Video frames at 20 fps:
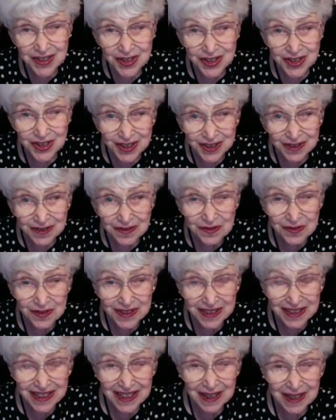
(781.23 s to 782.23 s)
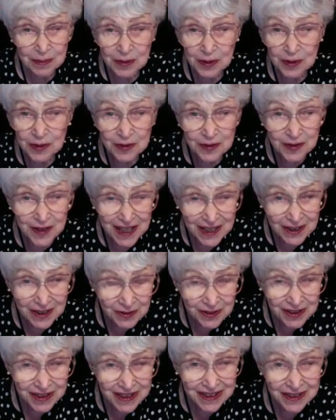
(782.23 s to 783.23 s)
shift
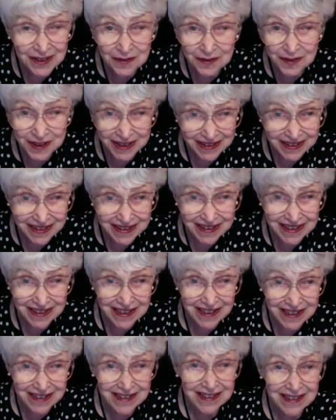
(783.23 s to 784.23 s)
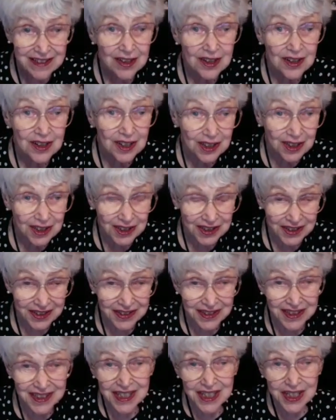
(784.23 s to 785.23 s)
profoundly affected us all.
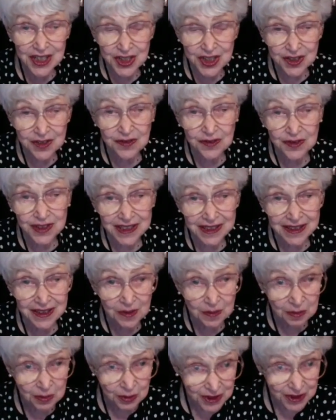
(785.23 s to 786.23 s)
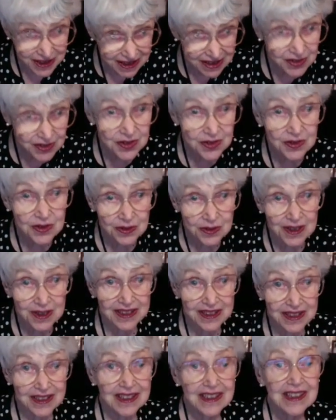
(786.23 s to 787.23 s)
The shift in our
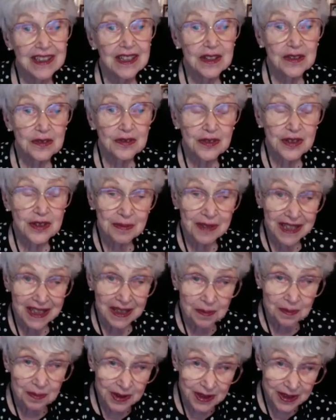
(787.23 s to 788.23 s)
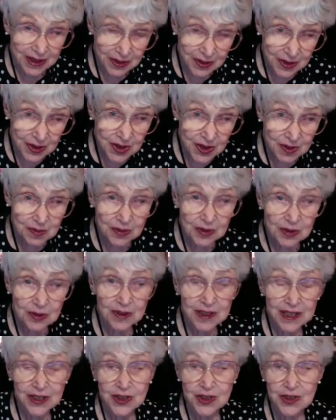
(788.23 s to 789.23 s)
prehistory from a partnership
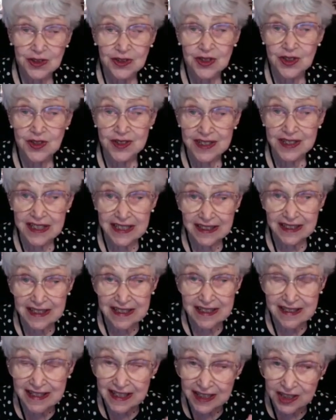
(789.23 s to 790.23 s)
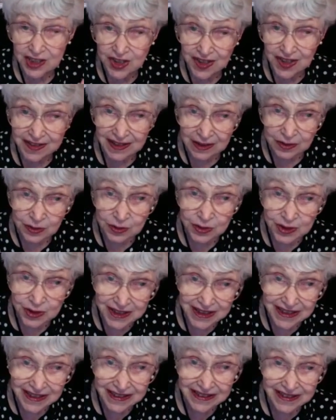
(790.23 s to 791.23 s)
direction, societies like
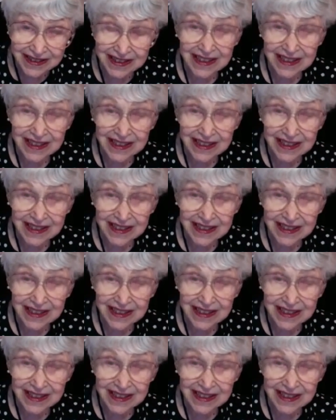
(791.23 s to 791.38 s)
Çatalhöyük